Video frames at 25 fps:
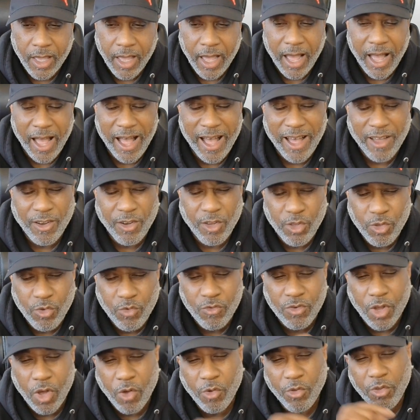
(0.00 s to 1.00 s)
How do you
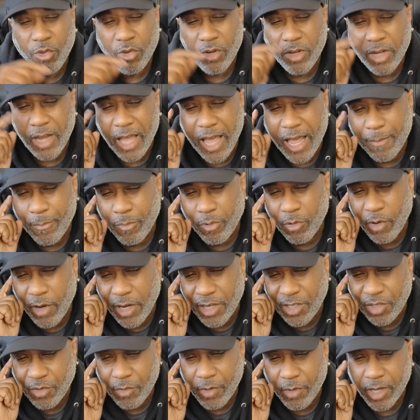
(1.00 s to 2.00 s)
know you're not
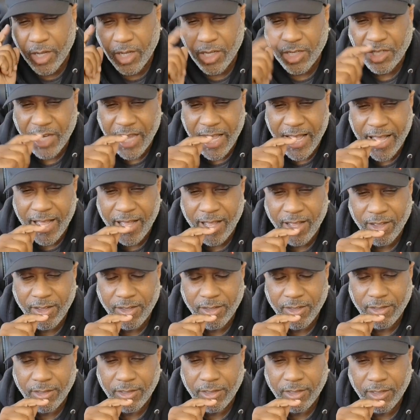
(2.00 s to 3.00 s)
pressuring a child
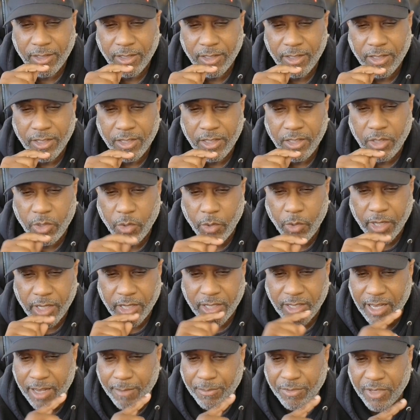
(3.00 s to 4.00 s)
to
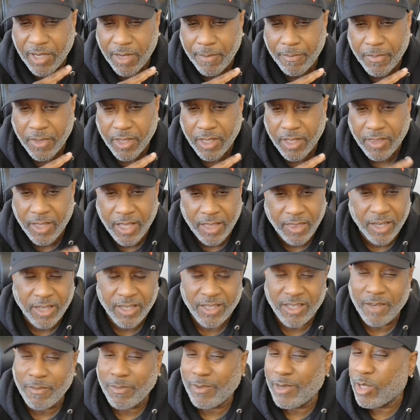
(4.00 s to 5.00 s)
accept something that they're
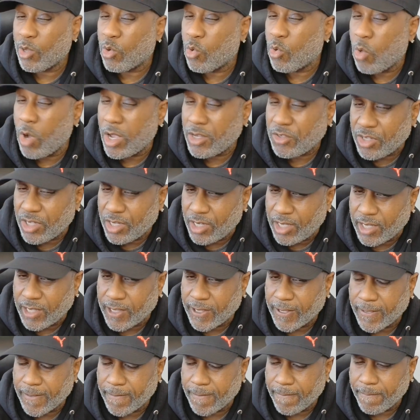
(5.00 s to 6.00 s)
simply questioning?